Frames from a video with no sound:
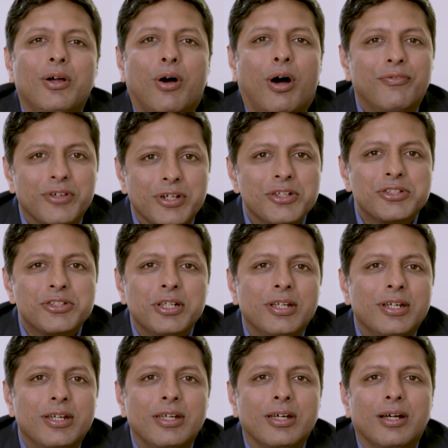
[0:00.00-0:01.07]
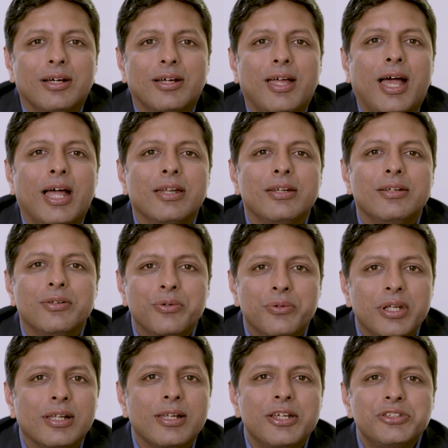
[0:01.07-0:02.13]
of a digital India and
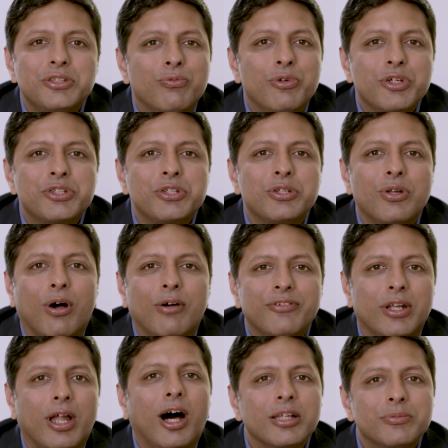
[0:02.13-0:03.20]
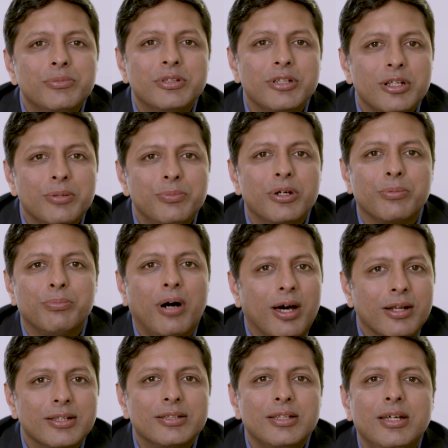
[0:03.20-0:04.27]
realize the vision of an Atmanirbhar
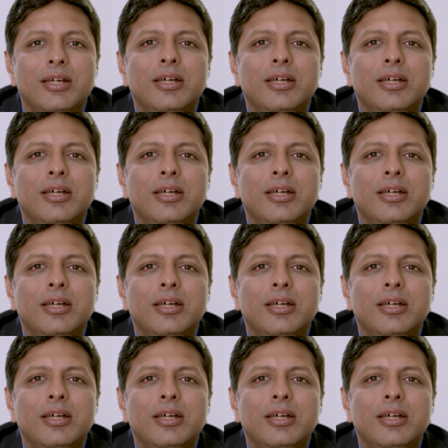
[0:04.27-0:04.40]
Bharat